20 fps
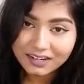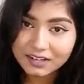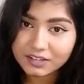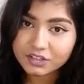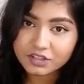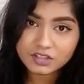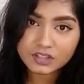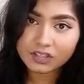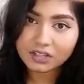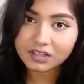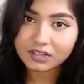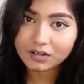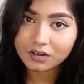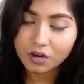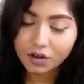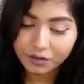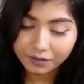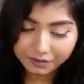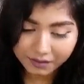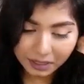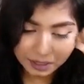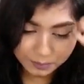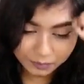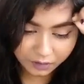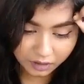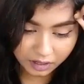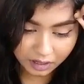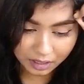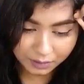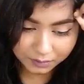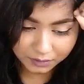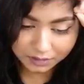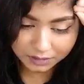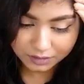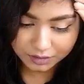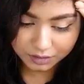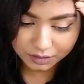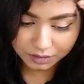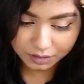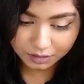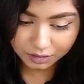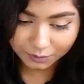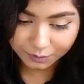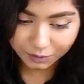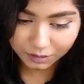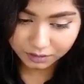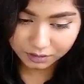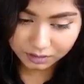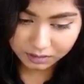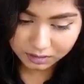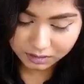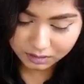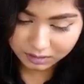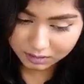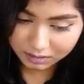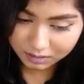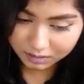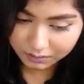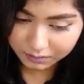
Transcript: Legit, off camera, I'm concerned about this.